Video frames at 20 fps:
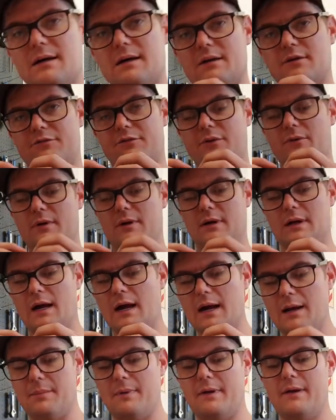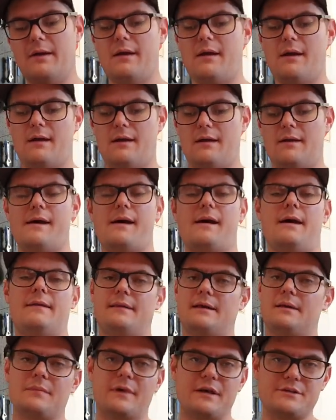of your hub, and
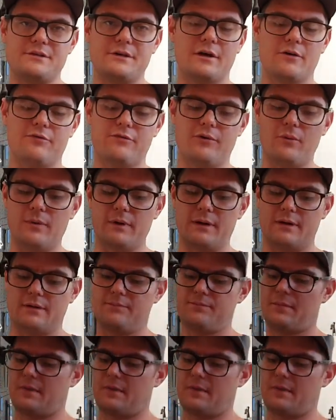that makes you go forward.